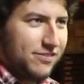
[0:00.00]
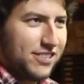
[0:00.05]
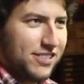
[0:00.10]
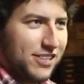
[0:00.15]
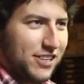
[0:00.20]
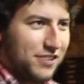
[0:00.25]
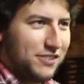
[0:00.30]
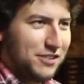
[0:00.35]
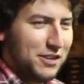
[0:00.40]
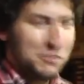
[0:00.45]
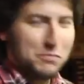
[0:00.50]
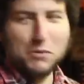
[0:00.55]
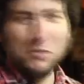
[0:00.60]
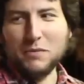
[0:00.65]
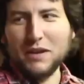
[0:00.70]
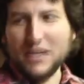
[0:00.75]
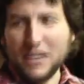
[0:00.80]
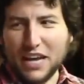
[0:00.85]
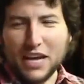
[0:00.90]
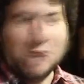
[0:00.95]
So, and he put
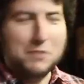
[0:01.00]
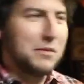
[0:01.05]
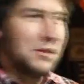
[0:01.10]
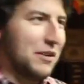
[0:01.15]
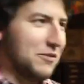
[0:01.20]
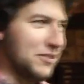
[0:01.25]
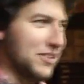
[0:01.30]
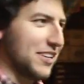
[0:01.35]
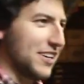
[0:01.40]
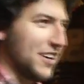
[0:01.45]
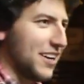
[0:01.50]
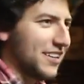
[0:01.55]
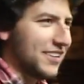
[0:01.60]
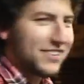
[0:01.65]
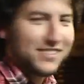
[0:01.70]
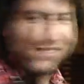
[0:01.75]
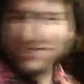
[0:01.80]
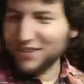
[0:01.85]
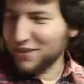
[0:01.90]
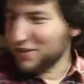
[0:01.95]
my name and everything on,
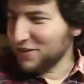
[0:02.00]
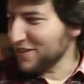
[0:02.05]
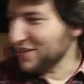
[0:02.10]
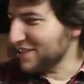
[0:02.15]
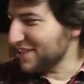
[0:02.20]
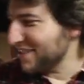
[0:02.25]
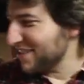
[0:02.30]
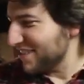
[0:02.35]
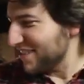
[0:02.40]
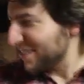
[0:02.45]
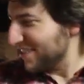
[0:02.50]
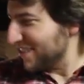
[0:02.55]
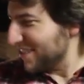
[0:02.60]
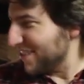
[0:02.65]
so it's...